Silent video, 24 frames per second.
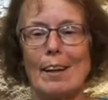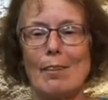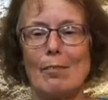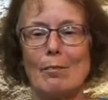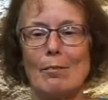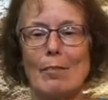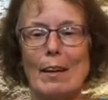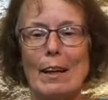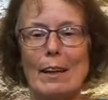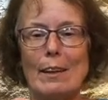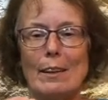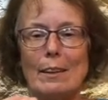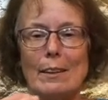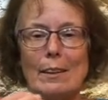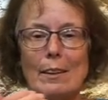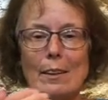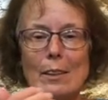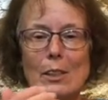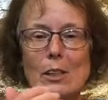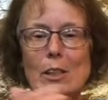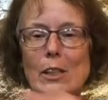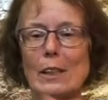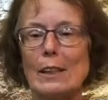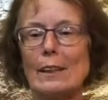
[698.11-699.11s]
when
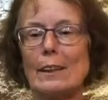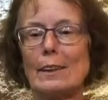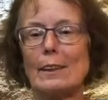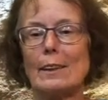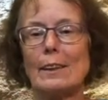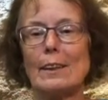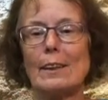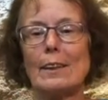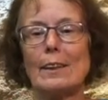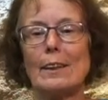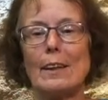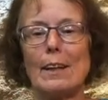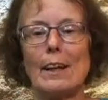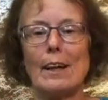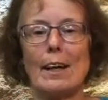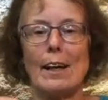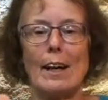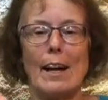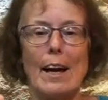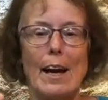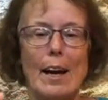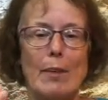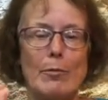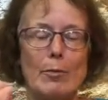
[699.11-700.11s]
children
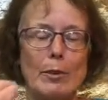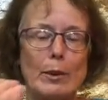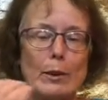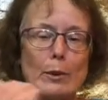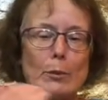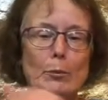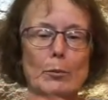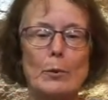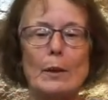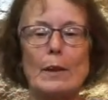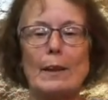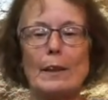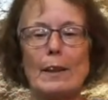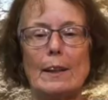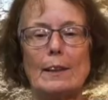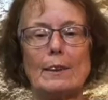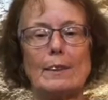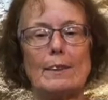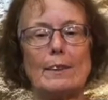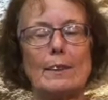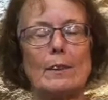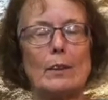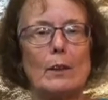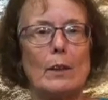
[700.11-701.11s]
have
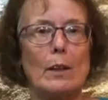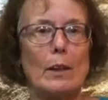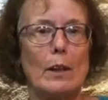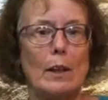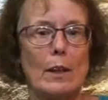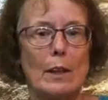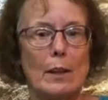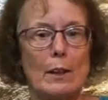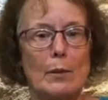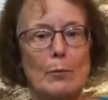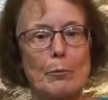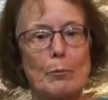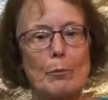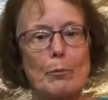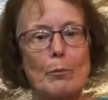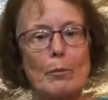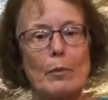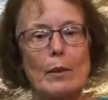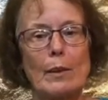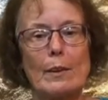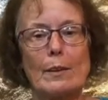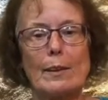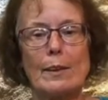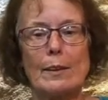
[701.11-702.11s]
experienced
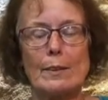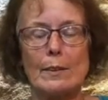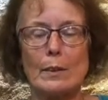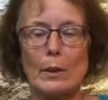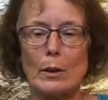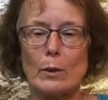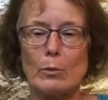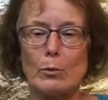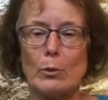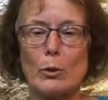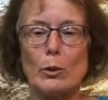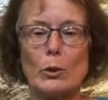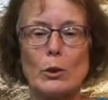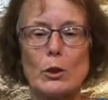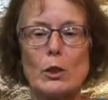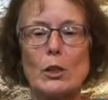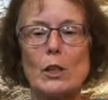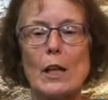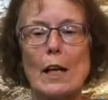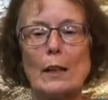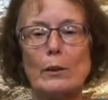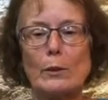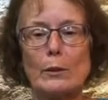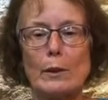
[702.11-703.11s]
these adverse
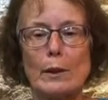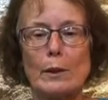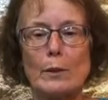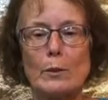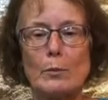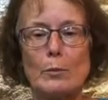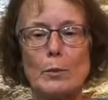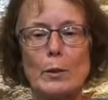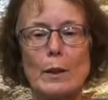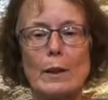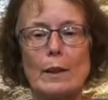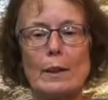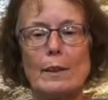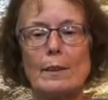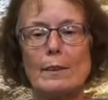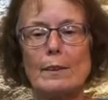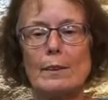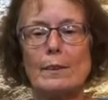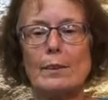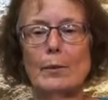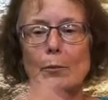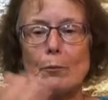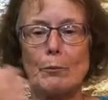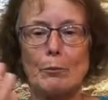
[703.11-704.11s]
childhood
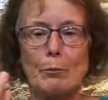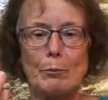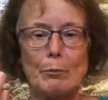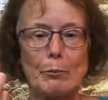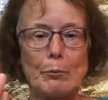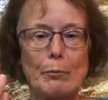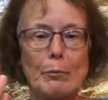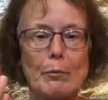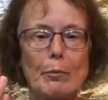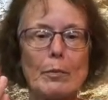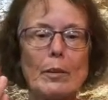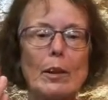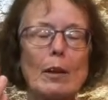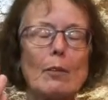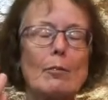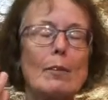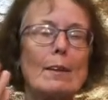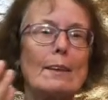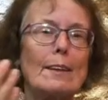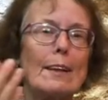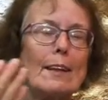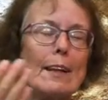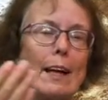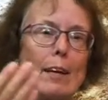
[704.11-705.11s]
experiences,
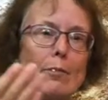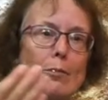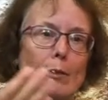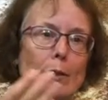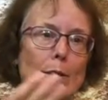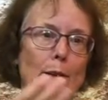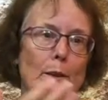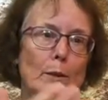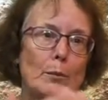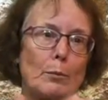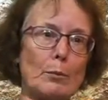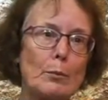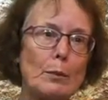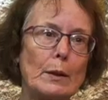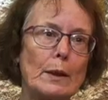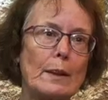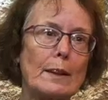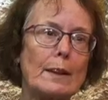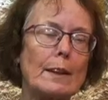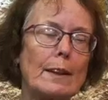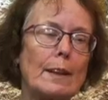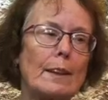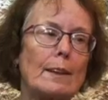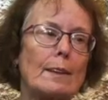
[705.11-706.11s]
when they have
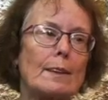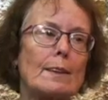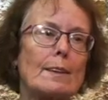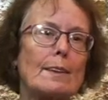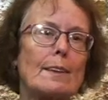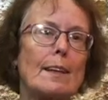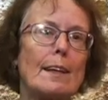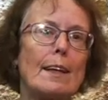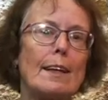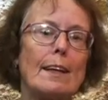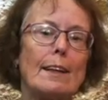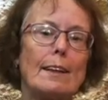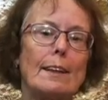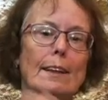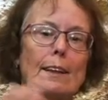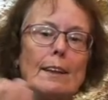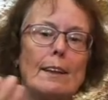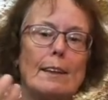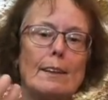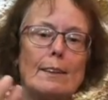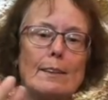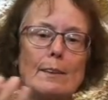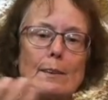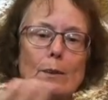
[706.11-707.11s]
experienced
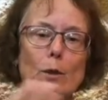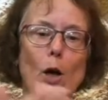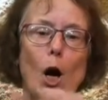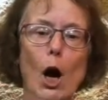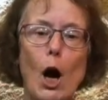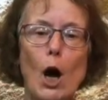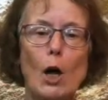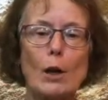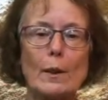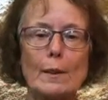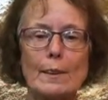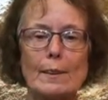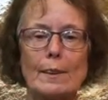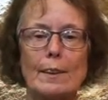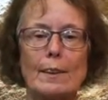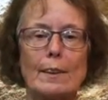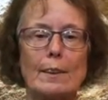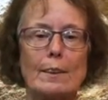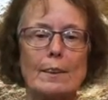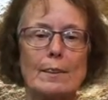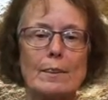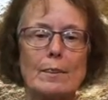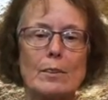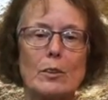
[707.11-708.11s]
this
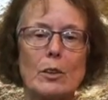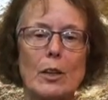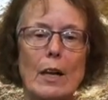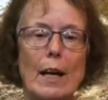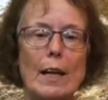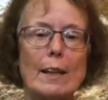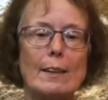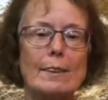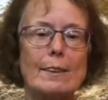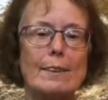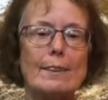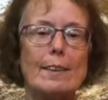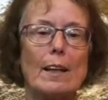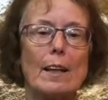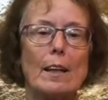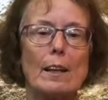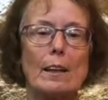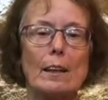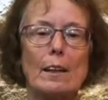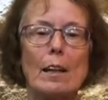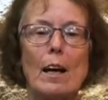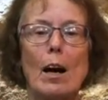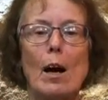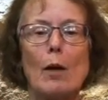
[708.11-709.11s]
toxic stress
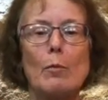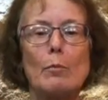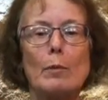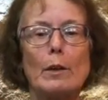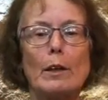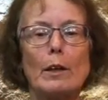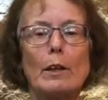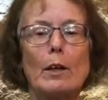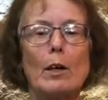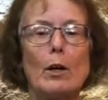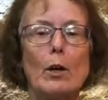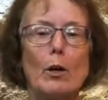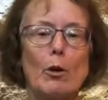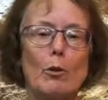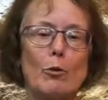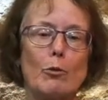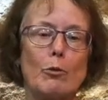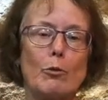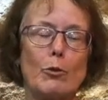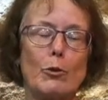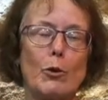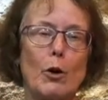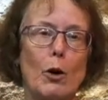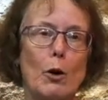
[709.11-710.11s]
coming
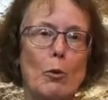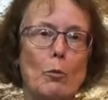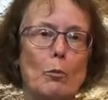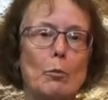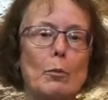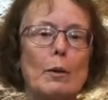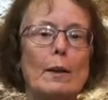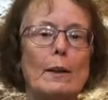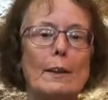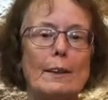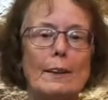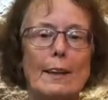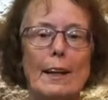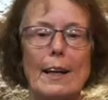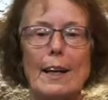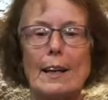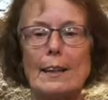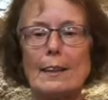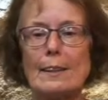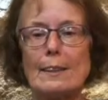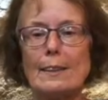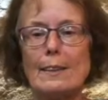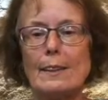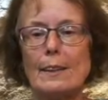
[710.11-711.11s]
from the
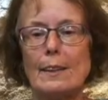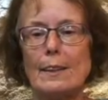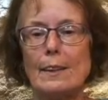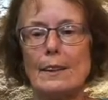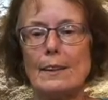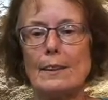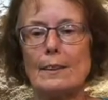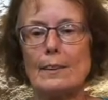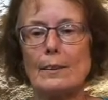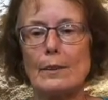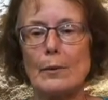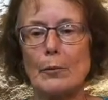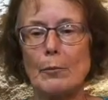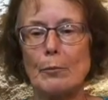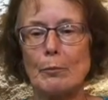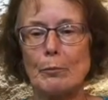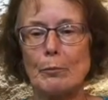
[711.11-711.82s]
ACEs.